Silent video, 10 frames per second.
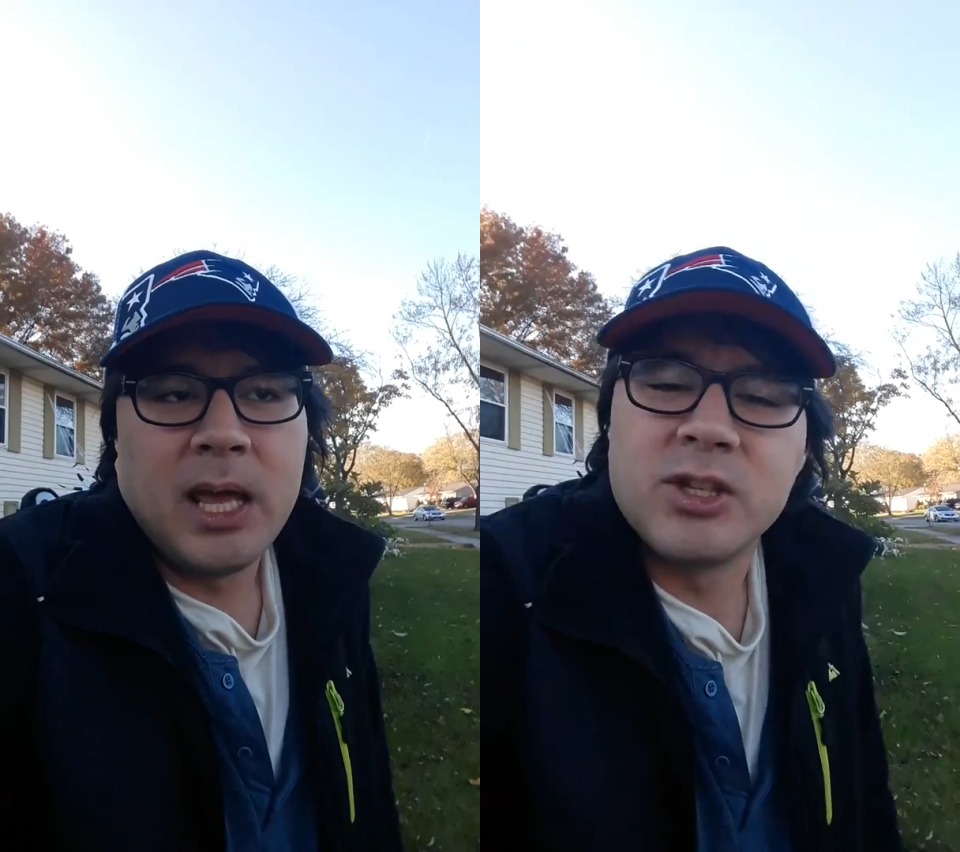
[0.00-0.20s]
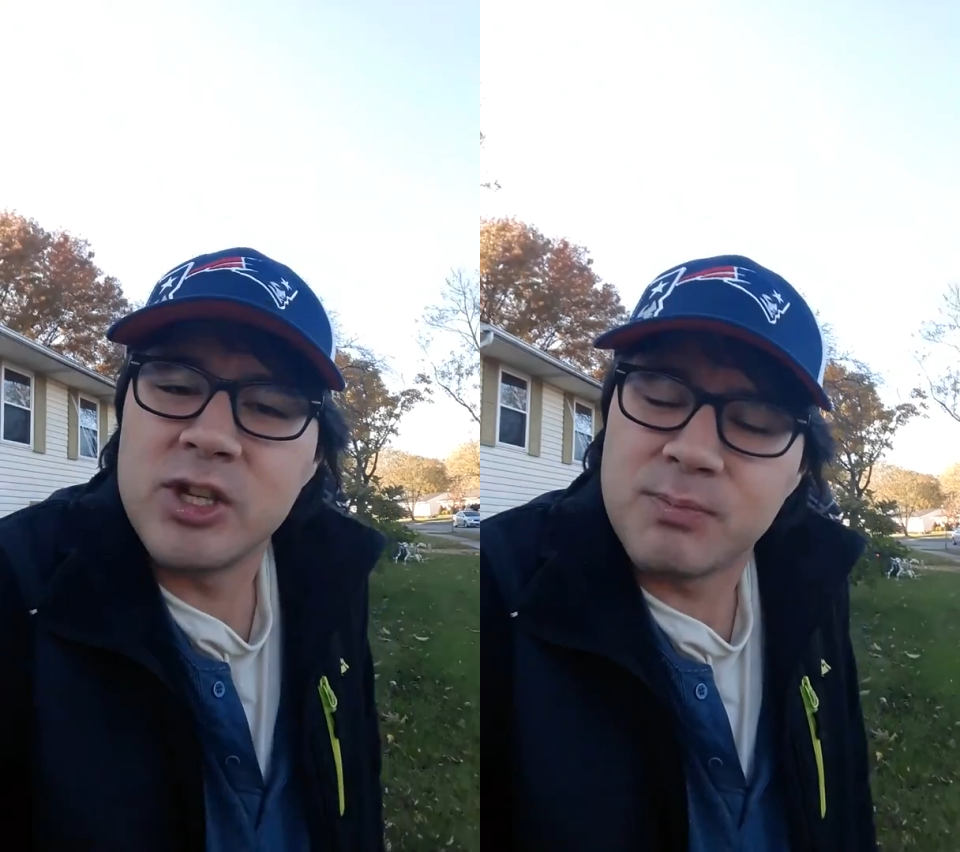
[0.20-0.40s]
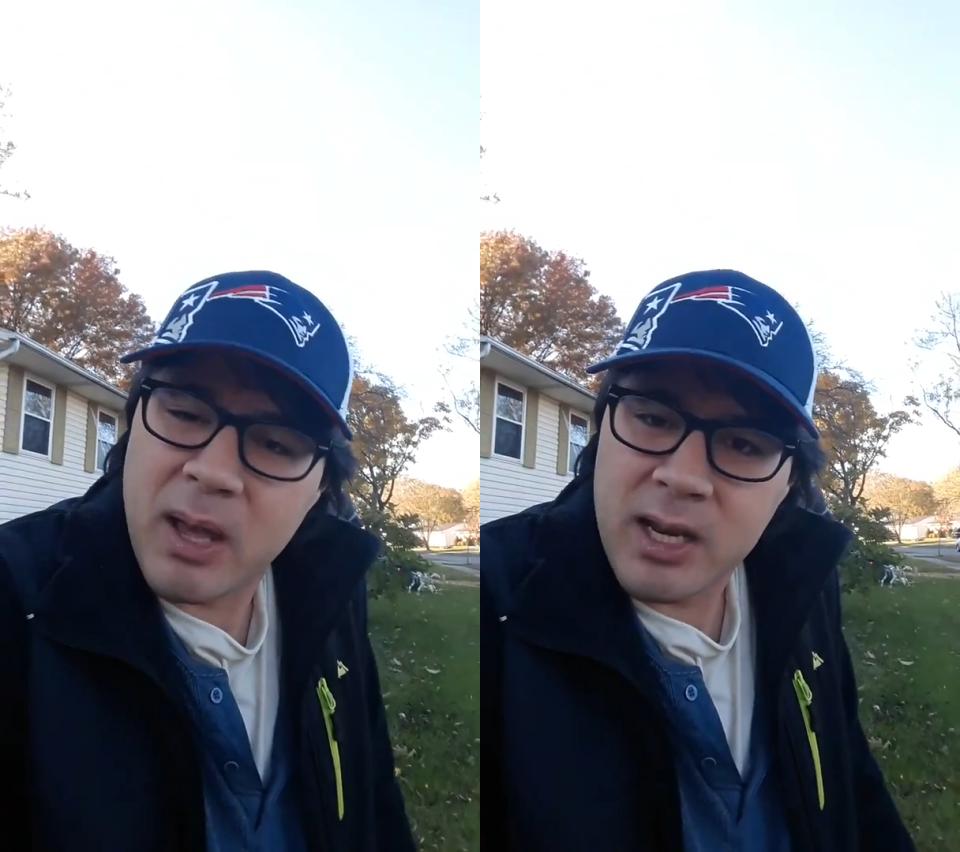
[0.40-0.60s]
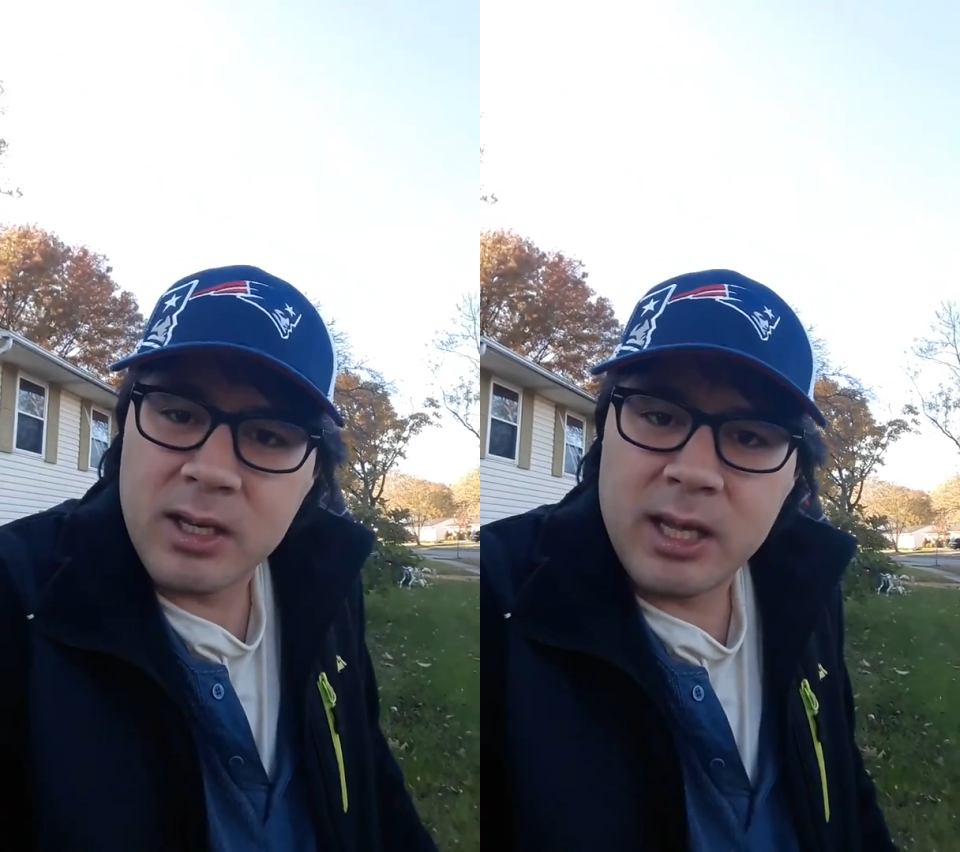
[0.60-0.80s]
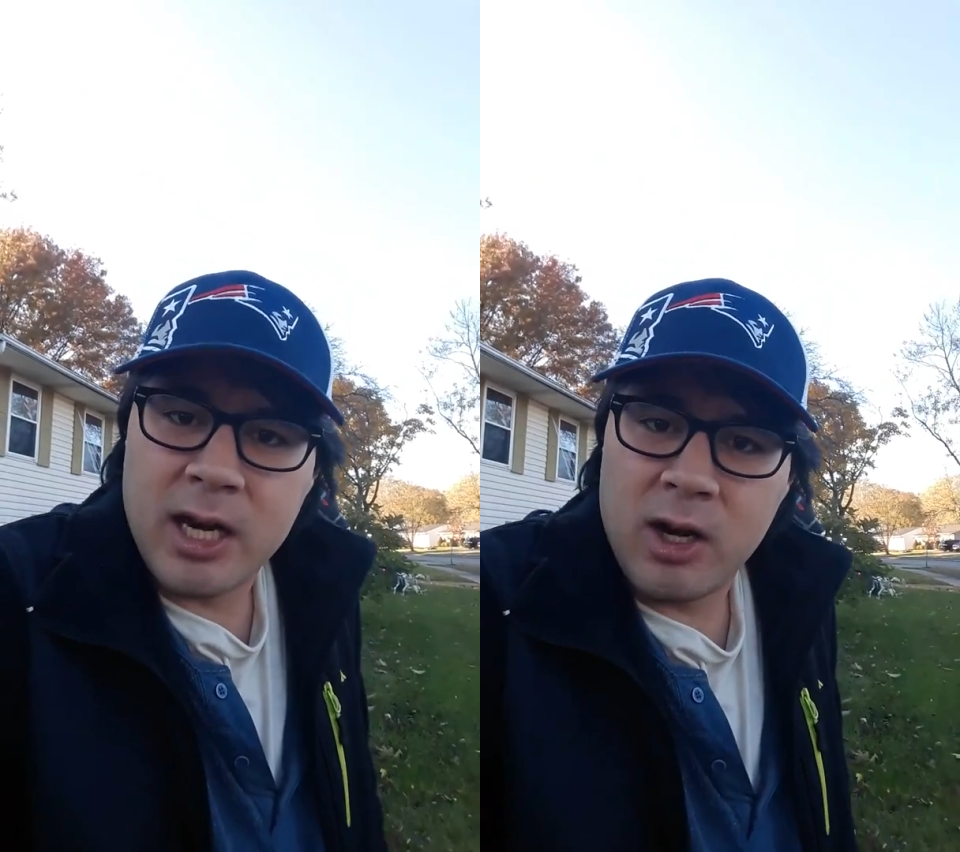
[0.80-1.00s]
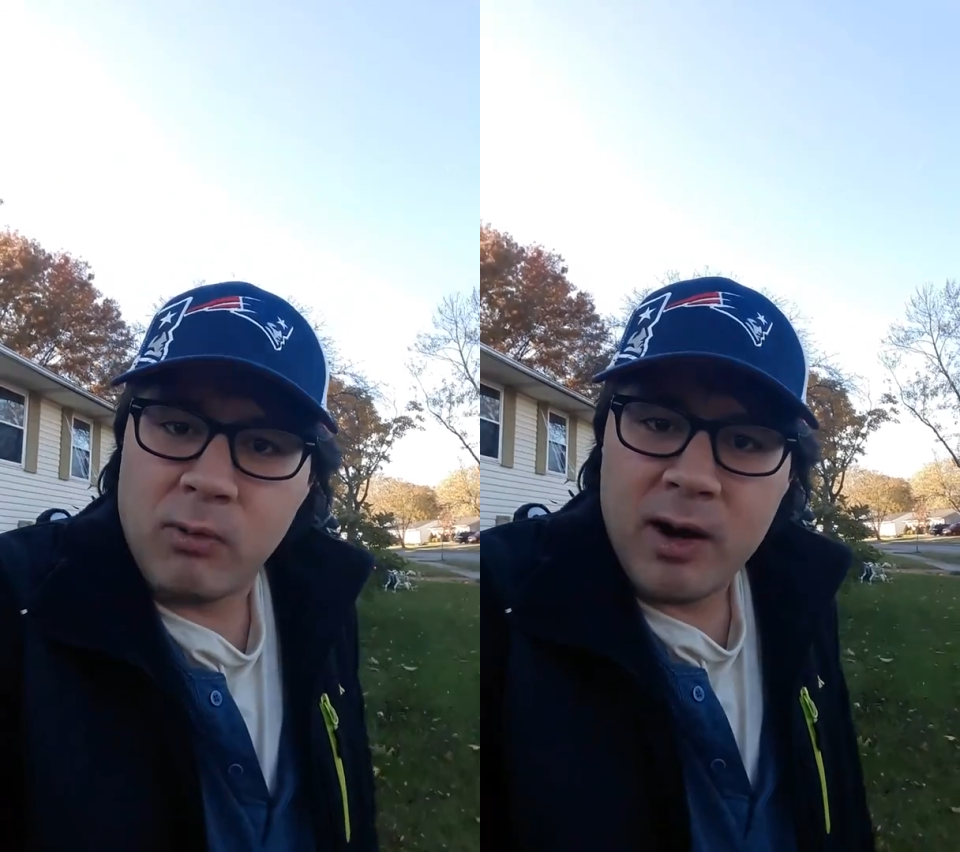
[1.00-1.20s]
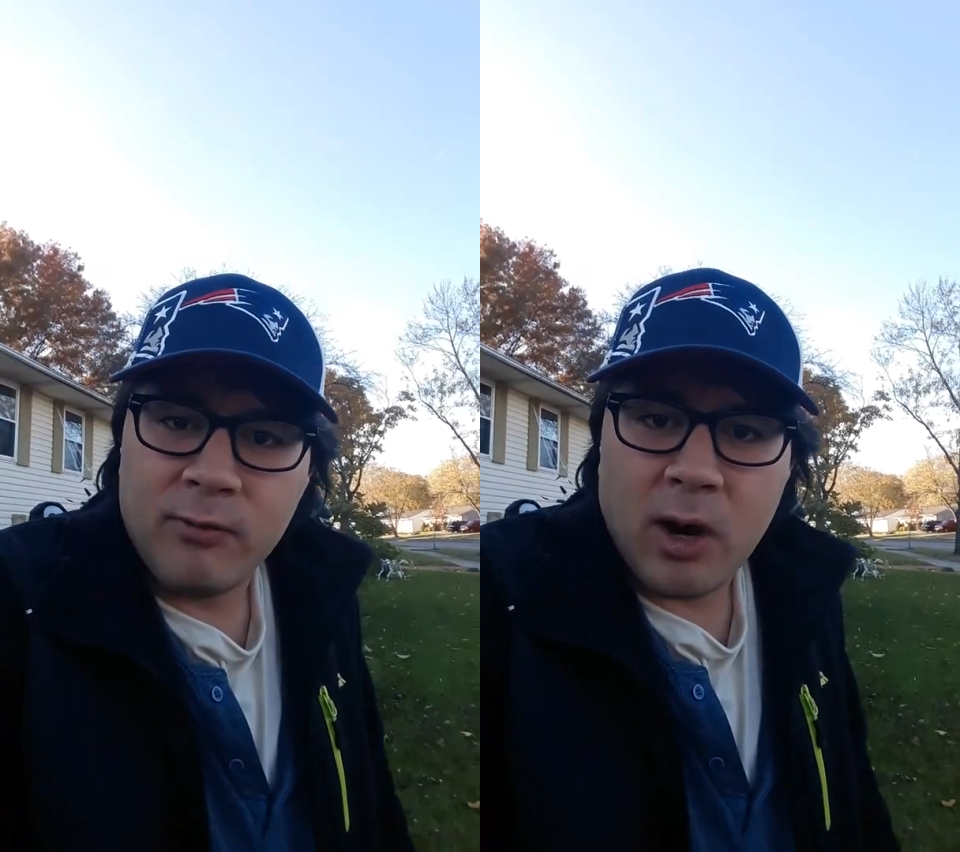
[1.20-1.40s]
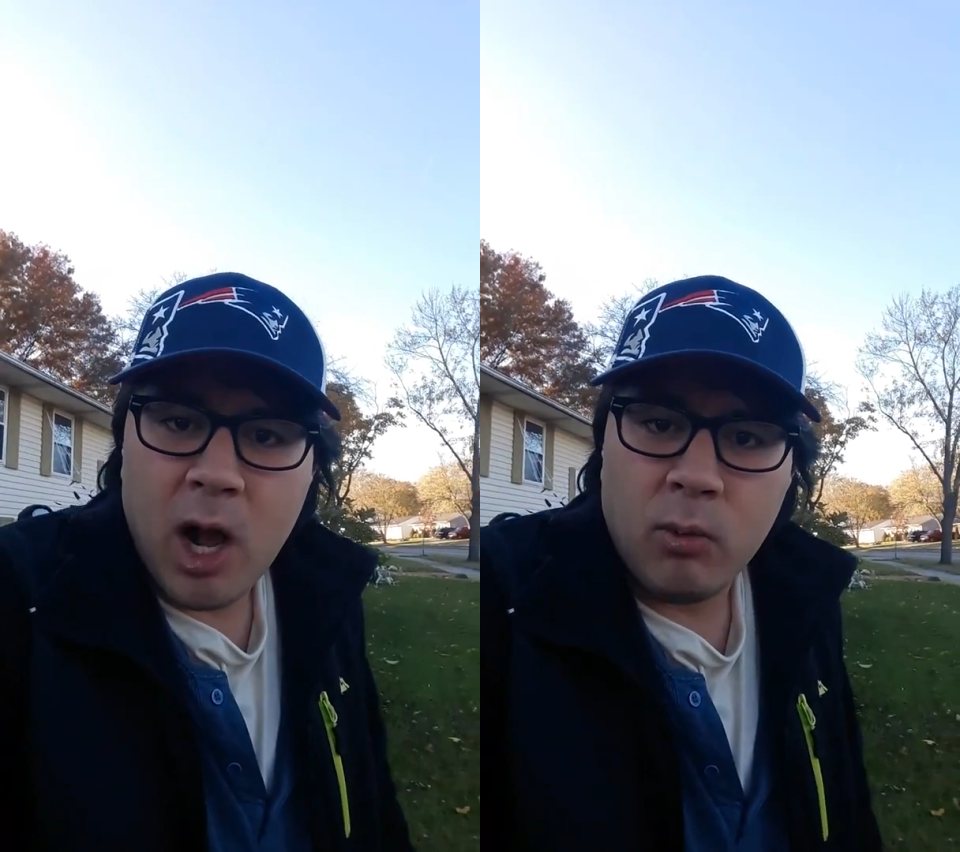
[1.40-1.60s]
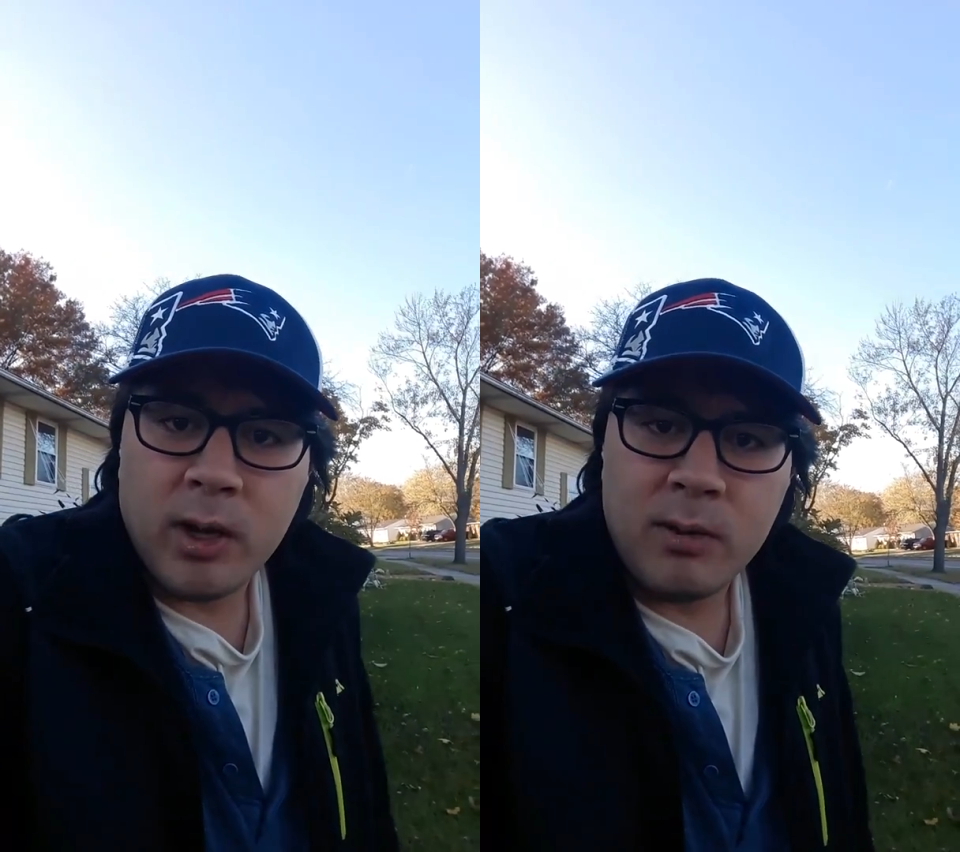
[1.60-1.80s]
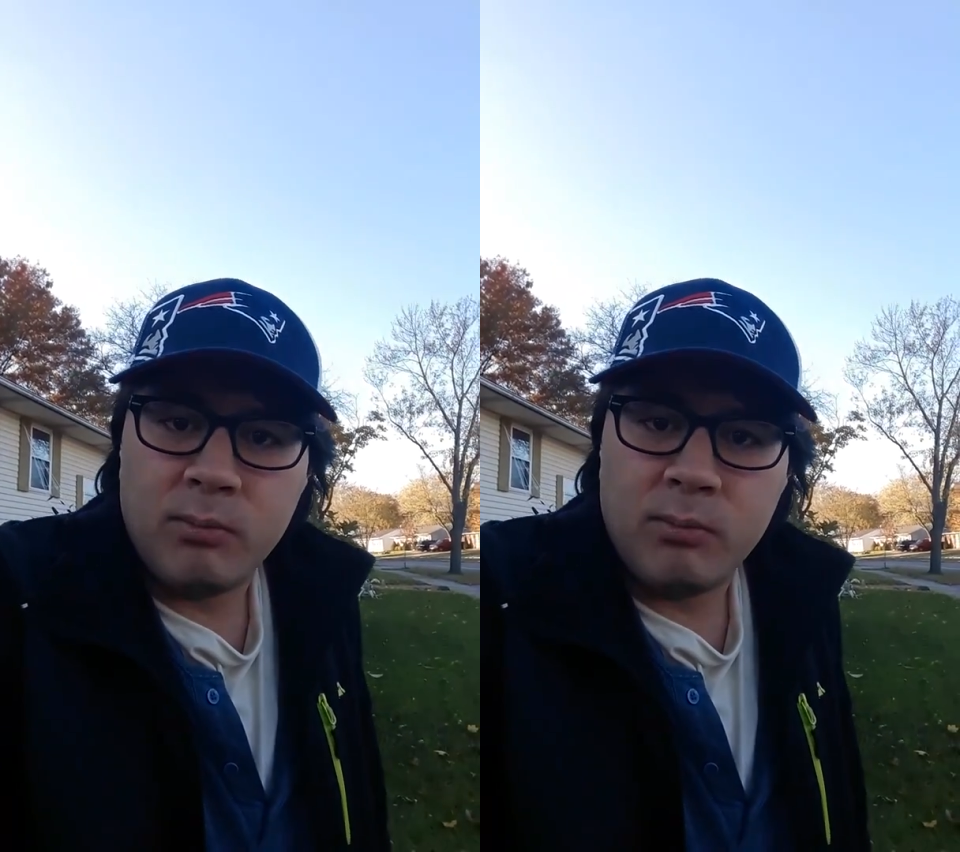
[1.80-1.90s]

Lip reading: Just been getting ready for Halloween,